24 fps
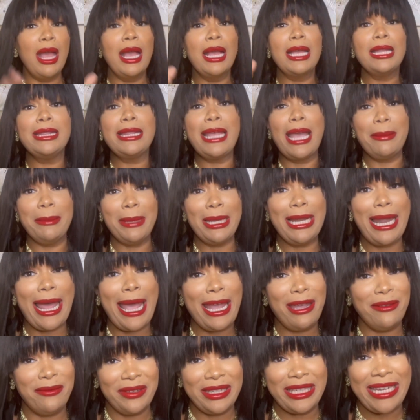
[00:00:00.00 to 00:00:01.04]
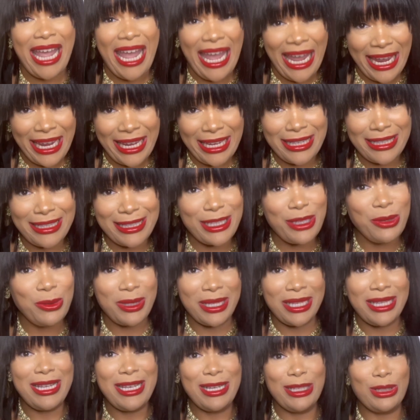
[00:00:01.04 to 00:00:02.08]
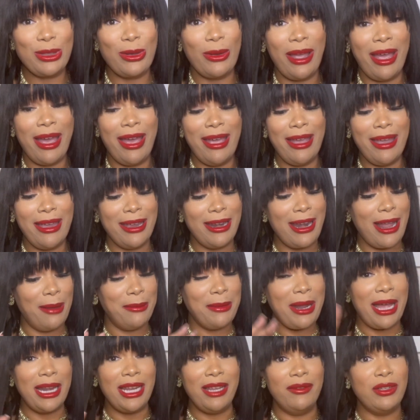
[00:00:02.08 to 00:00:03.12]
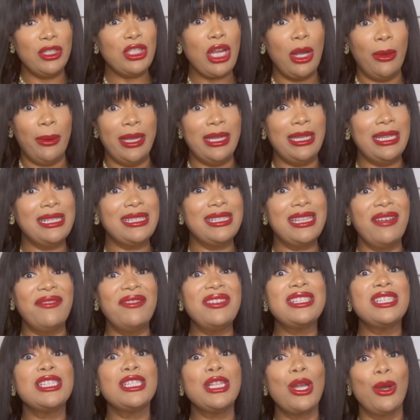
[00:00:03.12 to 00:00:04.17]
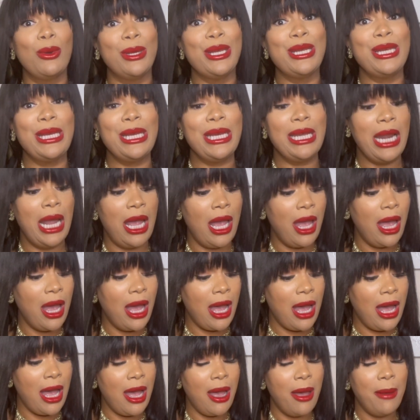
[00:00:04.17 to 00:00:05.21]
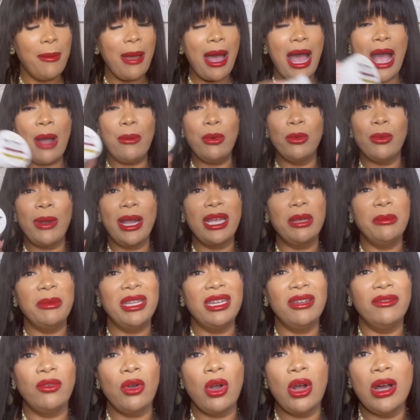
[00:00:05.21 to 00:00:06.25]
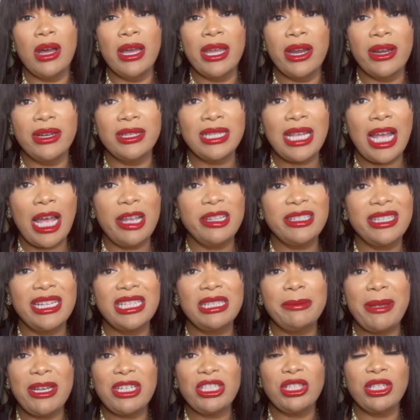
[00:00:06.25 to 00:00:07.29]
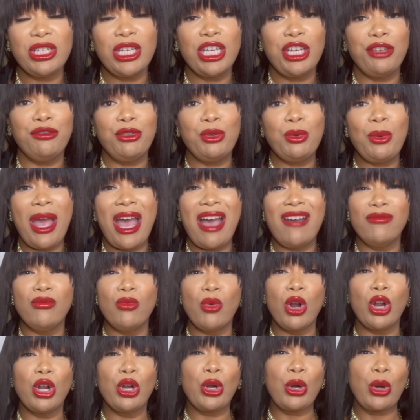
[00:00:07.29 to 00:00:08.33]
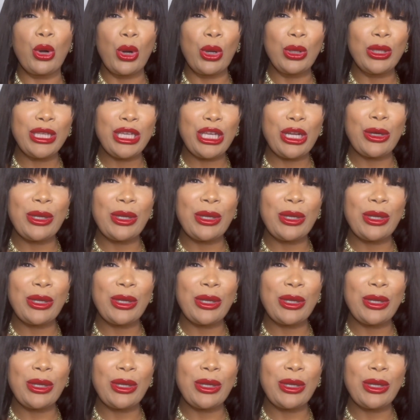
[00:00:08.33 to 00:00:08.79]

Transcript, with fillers: they be laid for days using this, okay? And I'm not even joking. This stuff is so good. Um, I would recommend it for all hair types, especially if you have more curly or